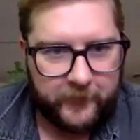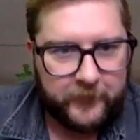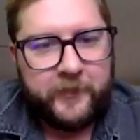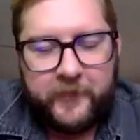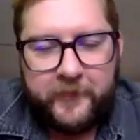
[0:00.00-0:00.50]
And
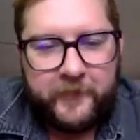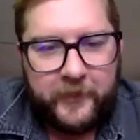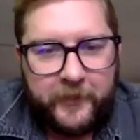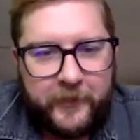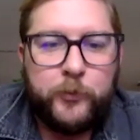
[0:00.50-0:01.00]
just to
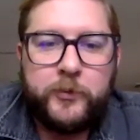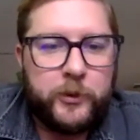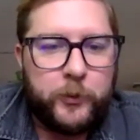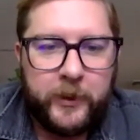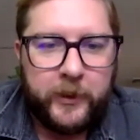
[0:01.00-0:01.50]
see who's
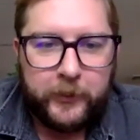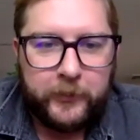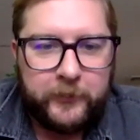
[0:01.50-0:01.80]
shooting,